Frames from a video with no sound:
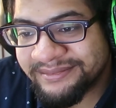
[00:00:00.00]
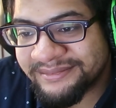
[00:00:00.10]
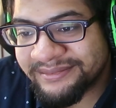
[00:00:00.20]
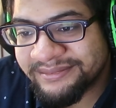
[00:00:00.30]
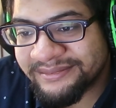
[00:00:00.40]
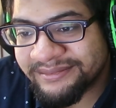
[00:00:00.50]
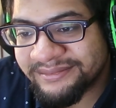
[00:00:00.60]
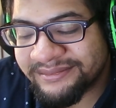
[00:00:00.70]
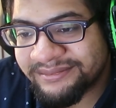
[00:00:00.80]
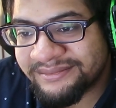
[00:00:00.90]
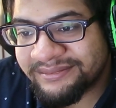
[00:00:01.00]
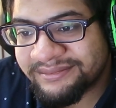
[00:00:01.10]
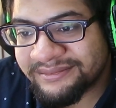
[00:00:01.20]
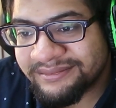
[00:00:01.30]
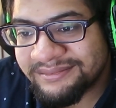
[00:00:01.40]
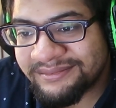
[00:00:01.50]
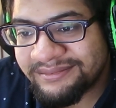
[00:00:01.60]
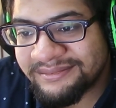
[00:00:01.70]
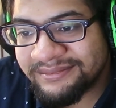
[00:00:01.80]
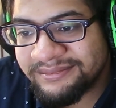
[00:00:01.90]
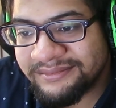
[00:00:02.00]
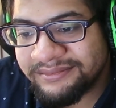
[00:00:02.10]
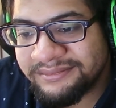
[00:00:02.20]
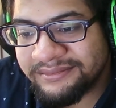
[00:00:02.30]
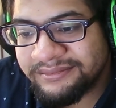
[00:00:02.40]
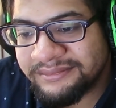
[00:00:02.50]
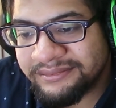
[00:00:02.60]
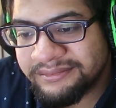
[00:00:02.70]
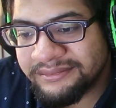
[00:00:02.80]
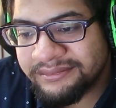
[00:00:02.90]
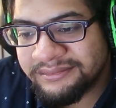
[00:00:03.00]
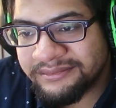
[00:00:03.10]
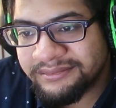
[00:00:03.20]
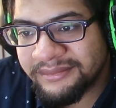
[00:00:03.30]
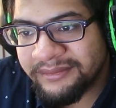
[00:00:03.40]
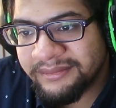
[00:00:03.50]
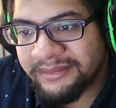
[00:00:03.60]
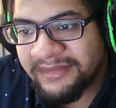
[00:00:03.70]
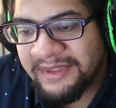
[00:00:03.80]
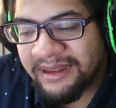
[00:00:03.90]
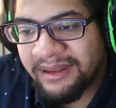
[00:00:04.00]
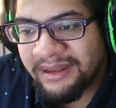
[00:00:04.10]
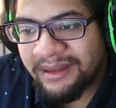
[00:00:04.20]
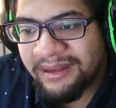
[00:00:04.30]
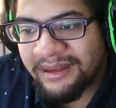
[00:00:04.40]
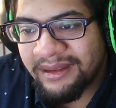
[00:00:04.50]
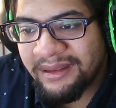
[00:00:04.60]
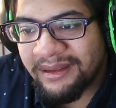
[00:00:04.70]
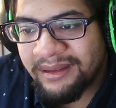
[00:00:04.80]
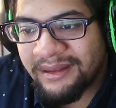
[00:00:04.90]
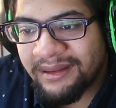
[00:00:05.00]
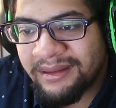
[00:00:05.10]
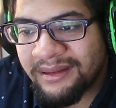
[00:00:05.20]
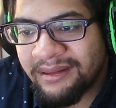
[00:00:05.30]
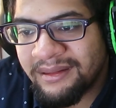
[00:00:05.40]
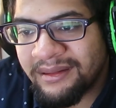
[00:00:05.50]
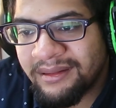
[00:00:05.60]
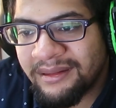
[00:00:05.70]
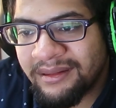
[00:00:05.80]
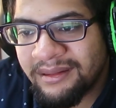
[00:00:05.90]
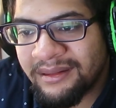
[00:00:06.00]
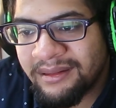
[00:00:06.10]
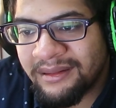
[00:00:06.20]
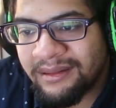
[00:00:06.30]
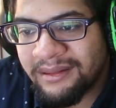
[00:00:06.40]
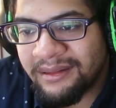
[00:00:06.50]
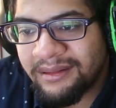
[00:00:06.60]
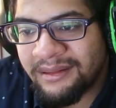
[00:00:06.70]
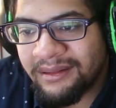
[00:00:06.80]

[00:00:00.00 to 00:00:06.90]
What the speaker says: No one is speaking in this clip.